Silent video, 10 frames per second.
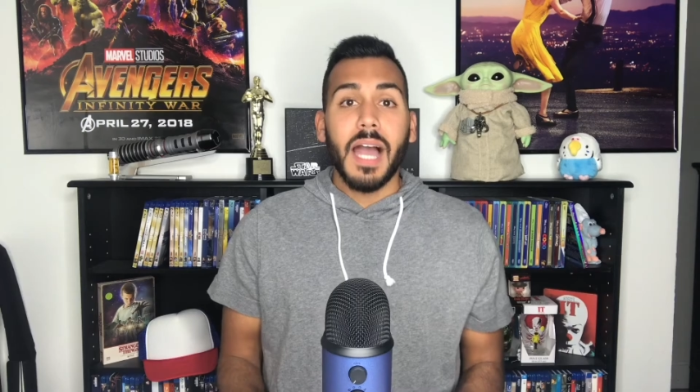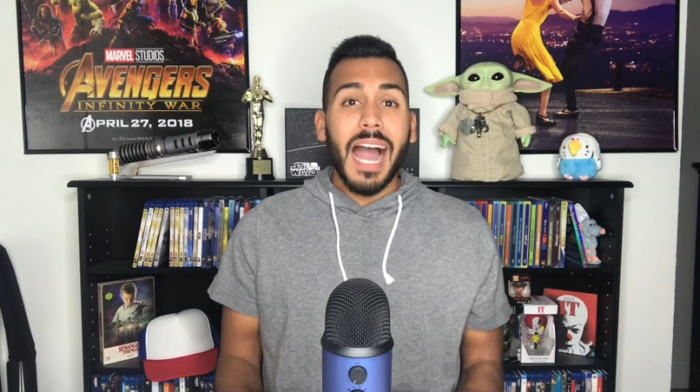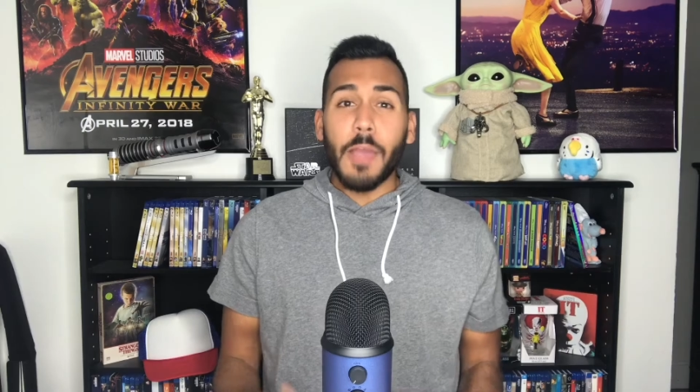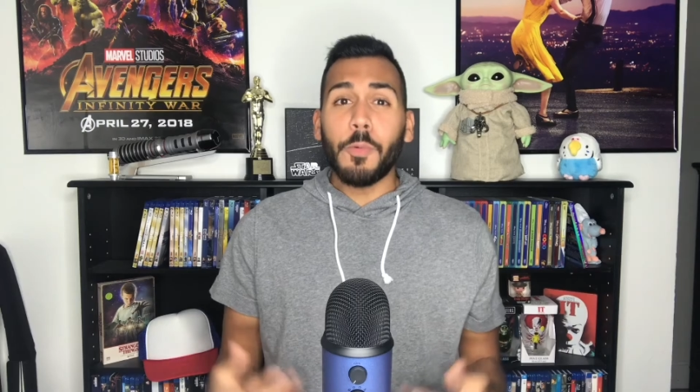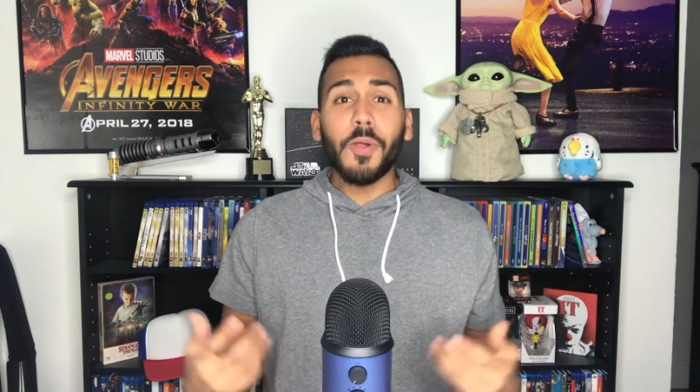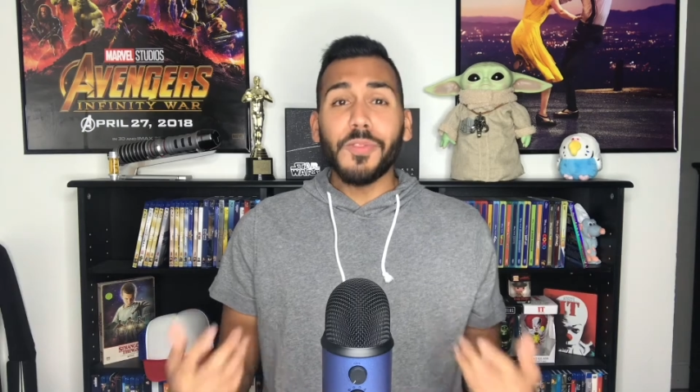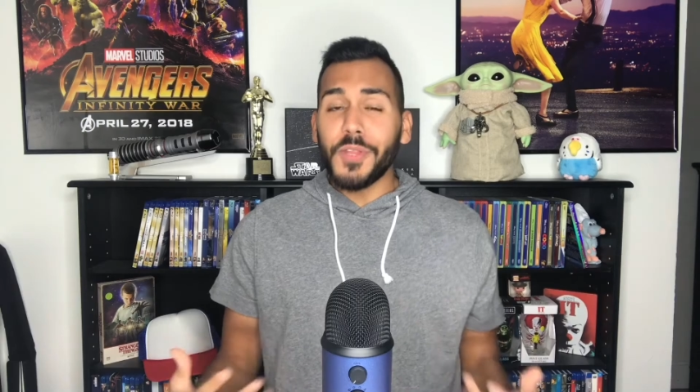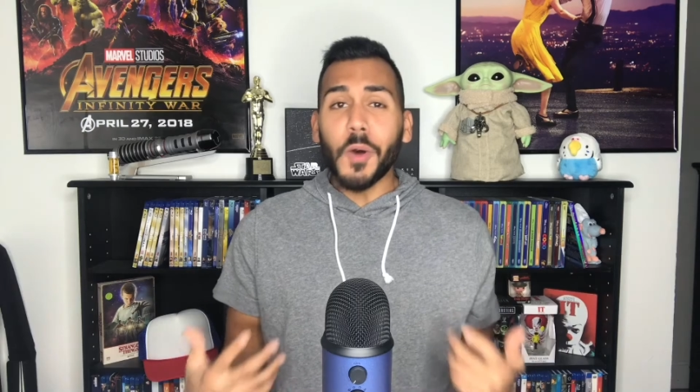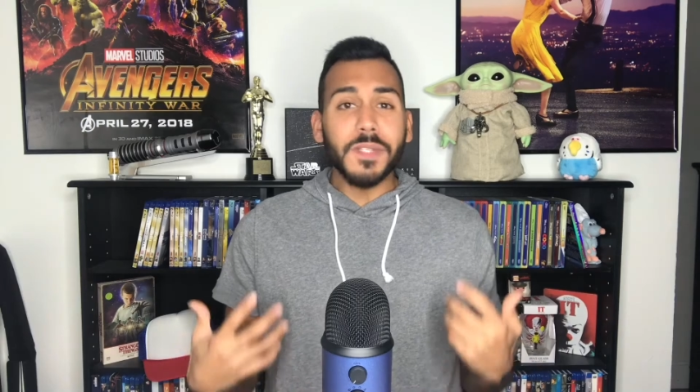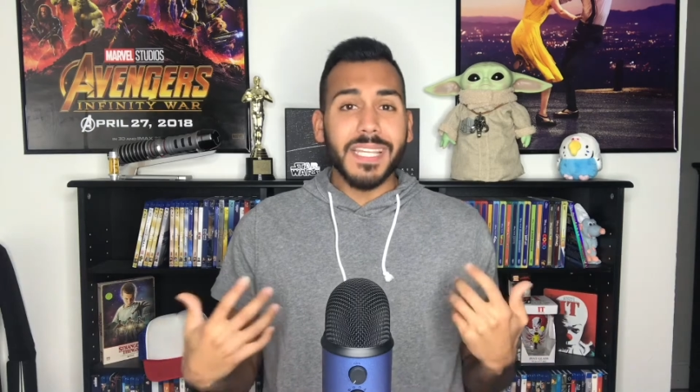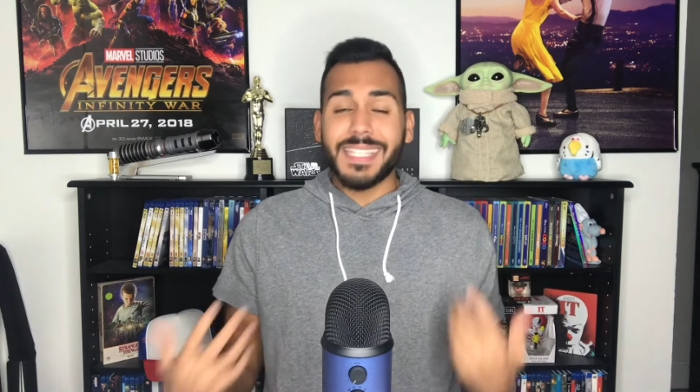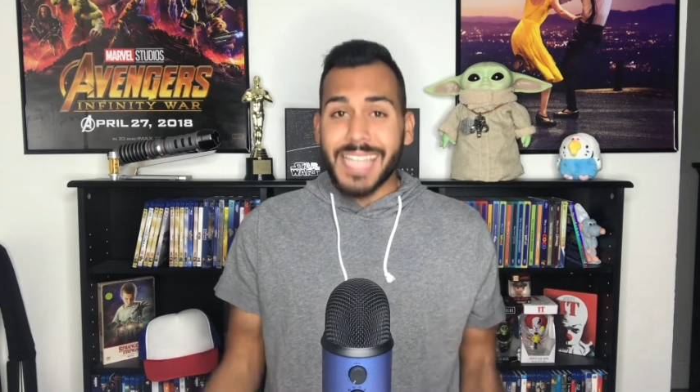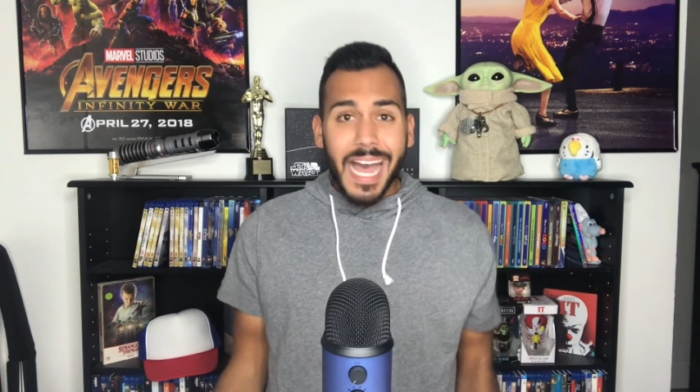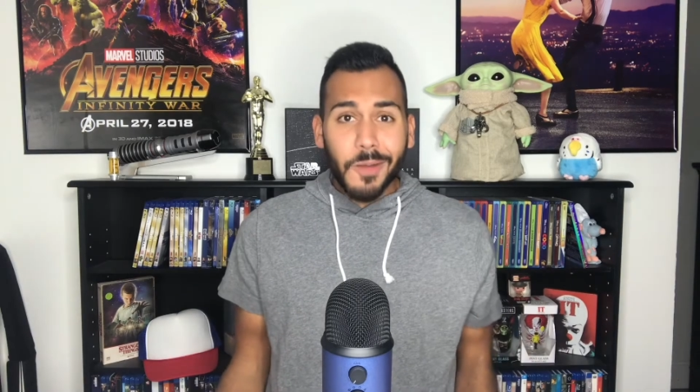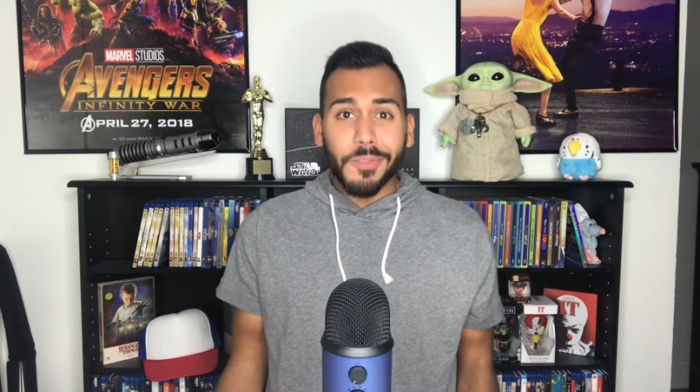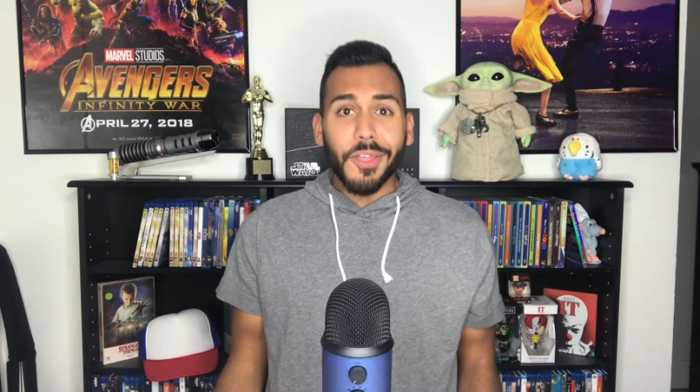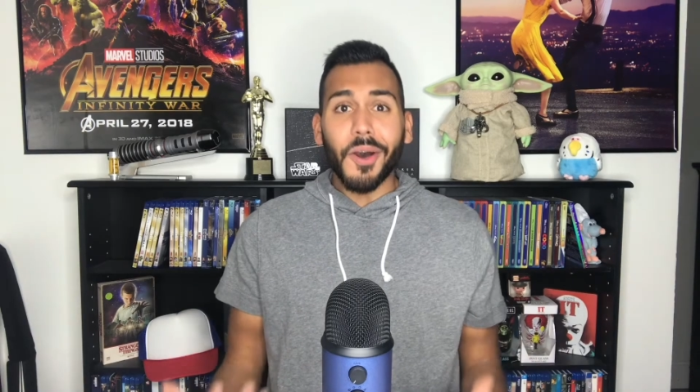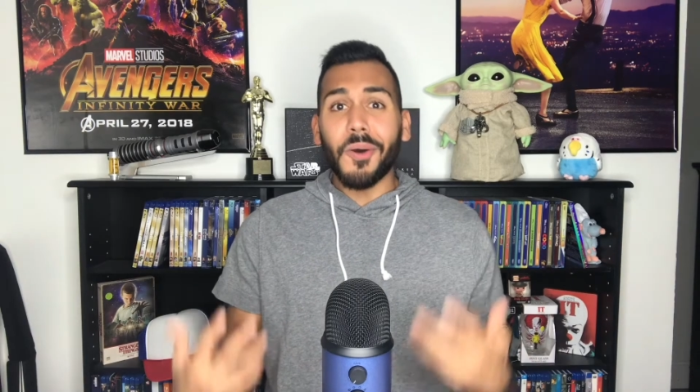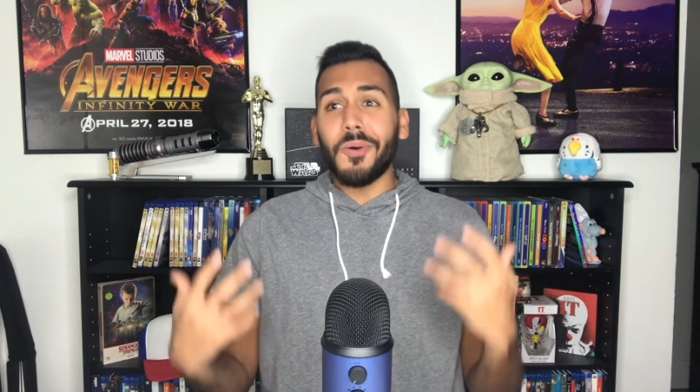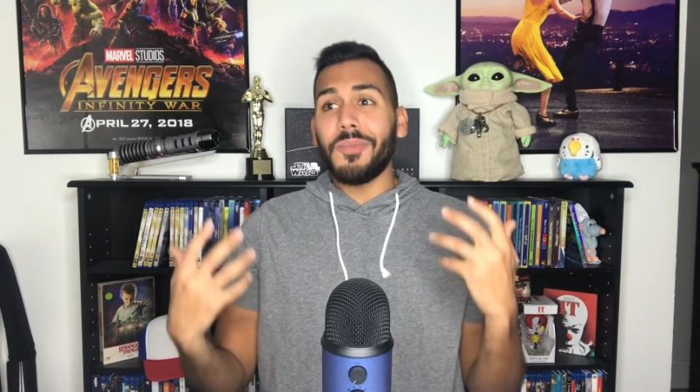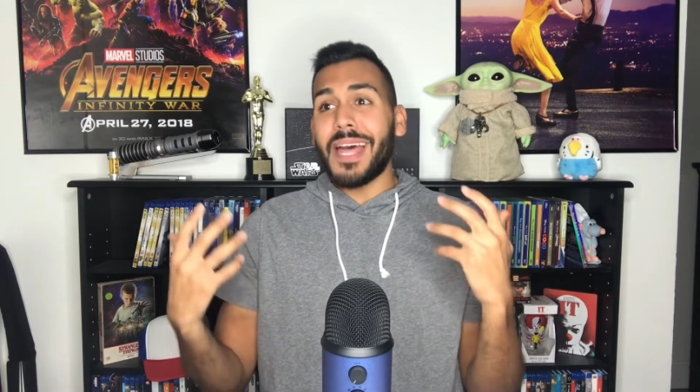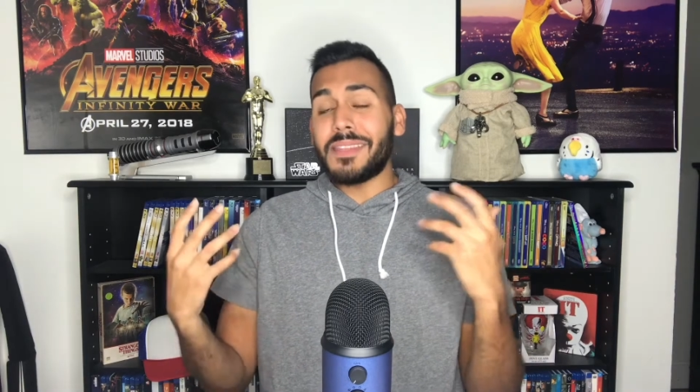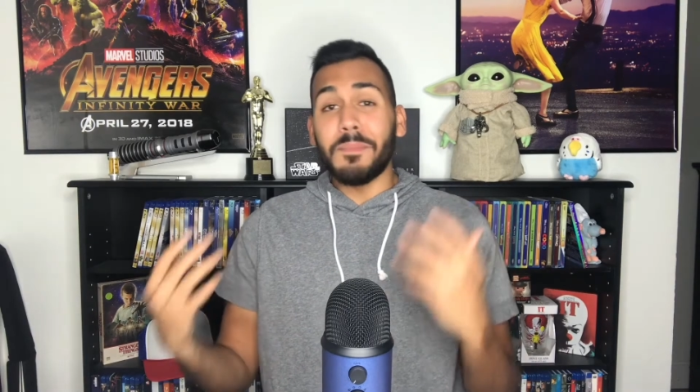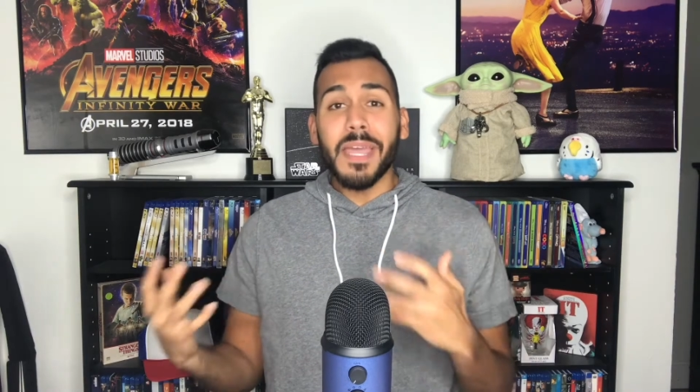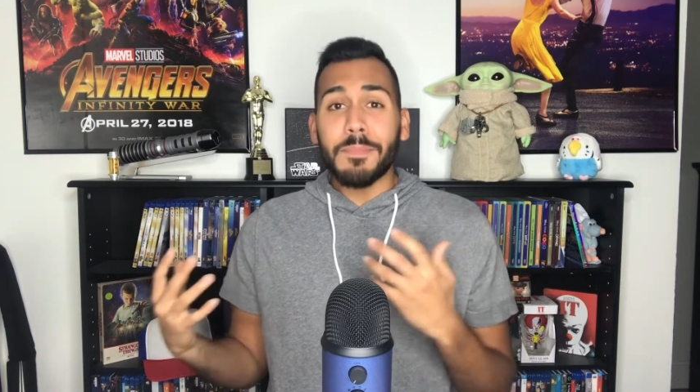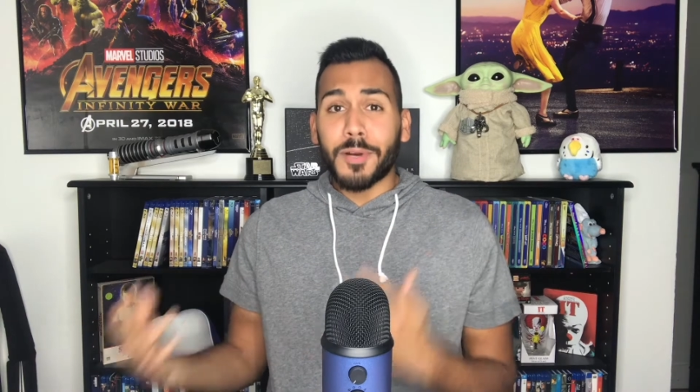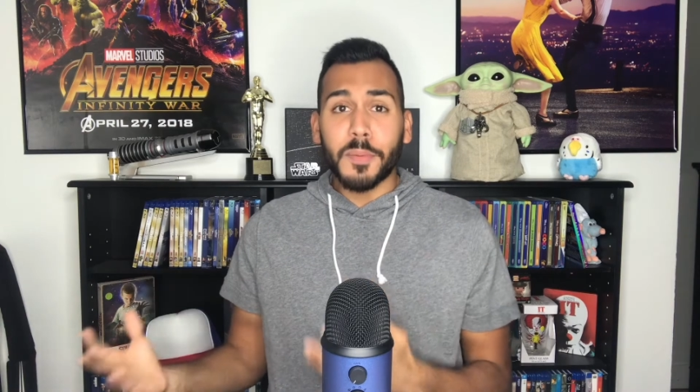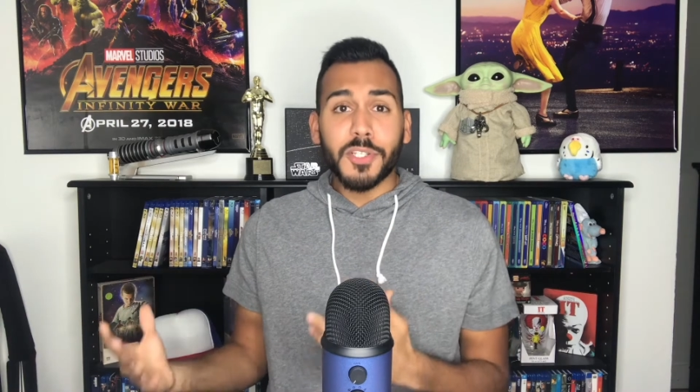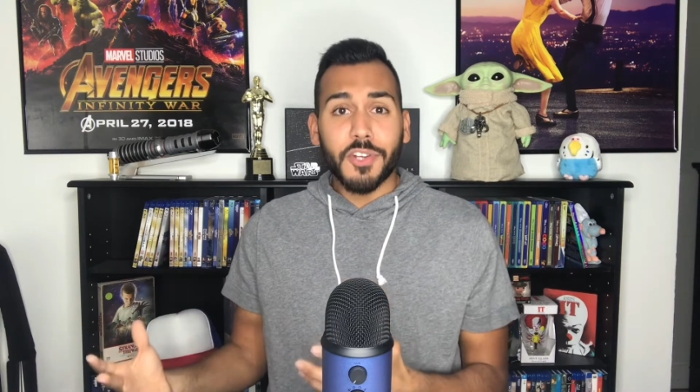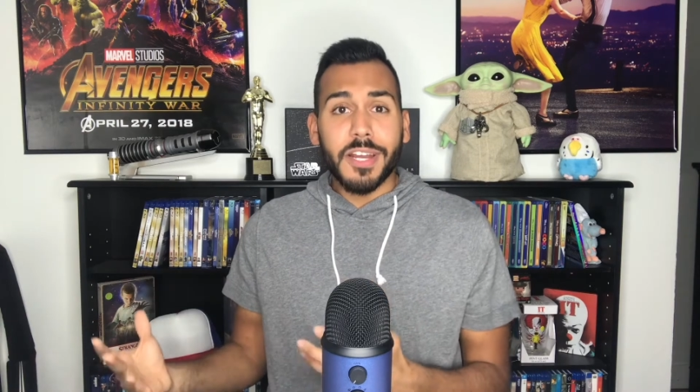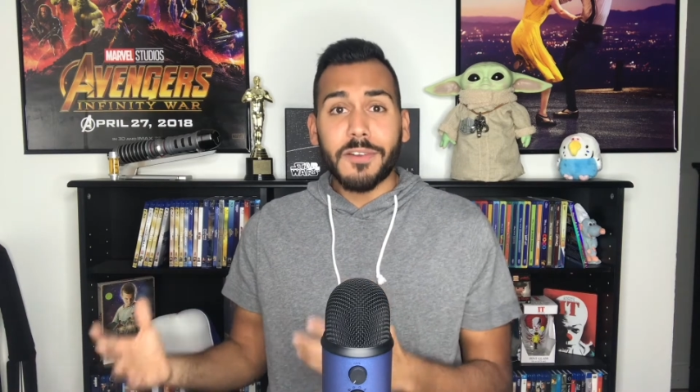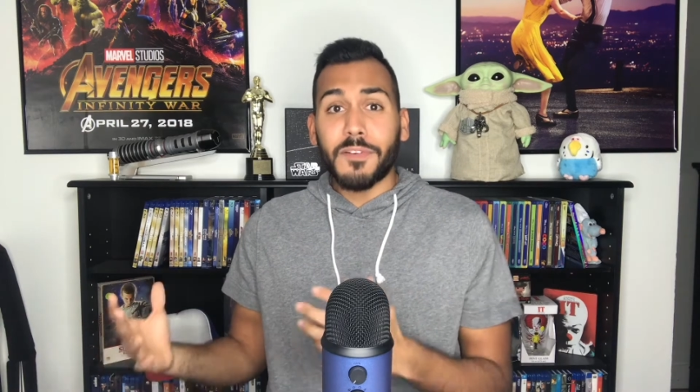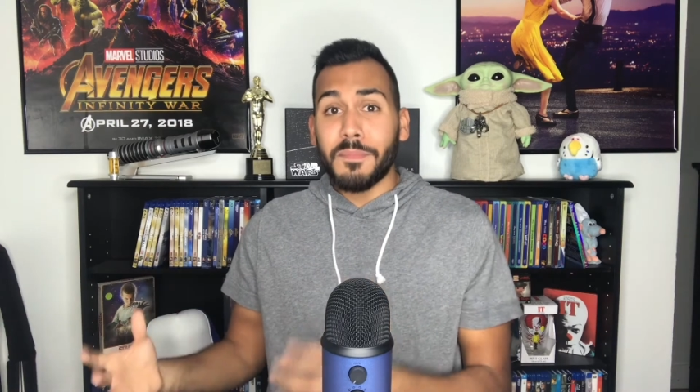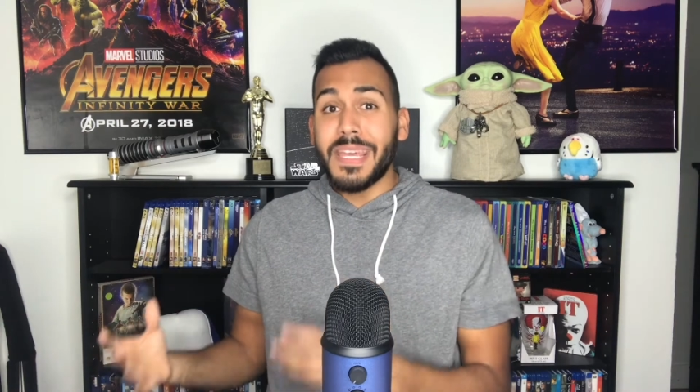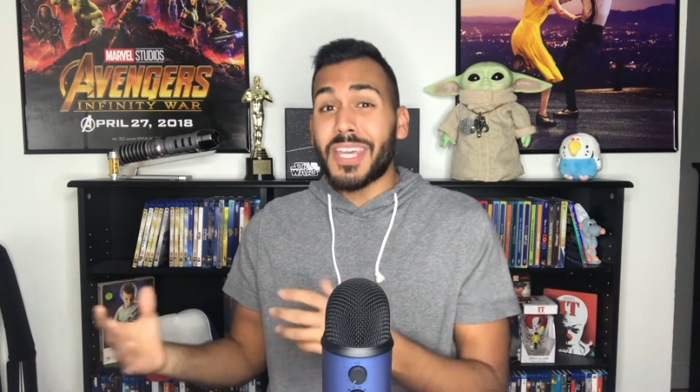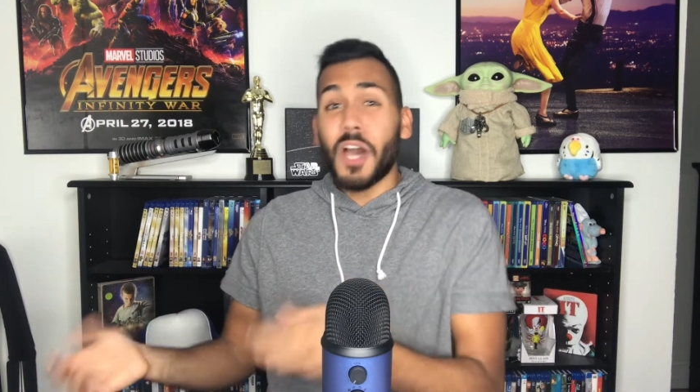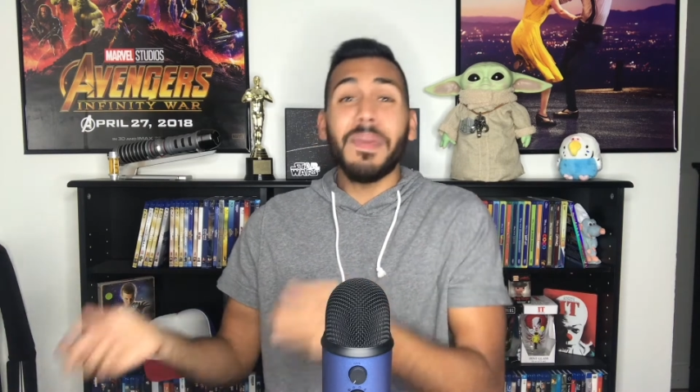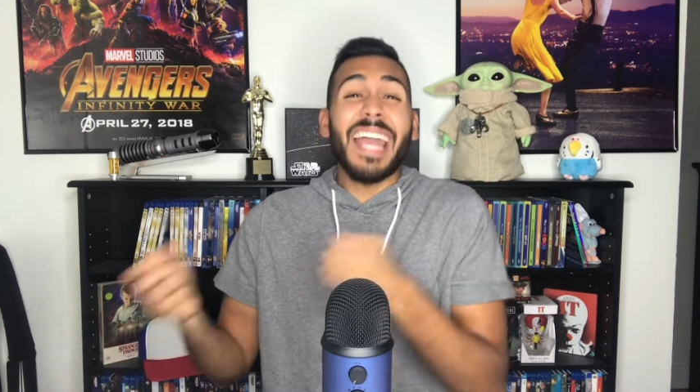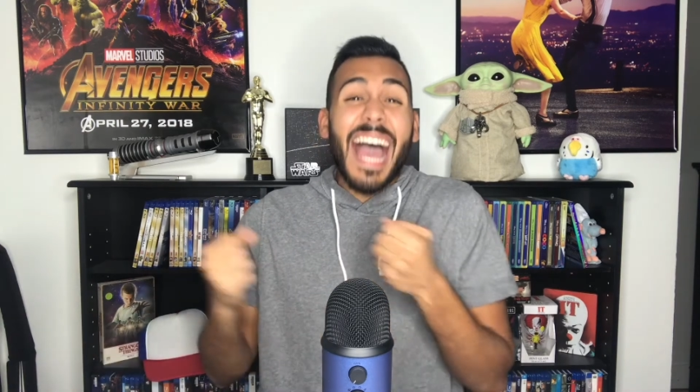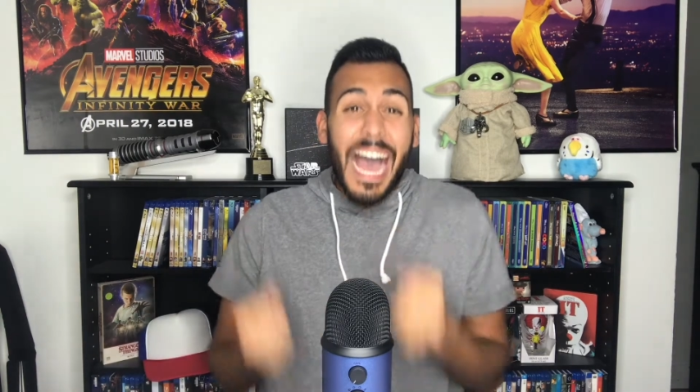I will note down though that the main perpetrator for me coming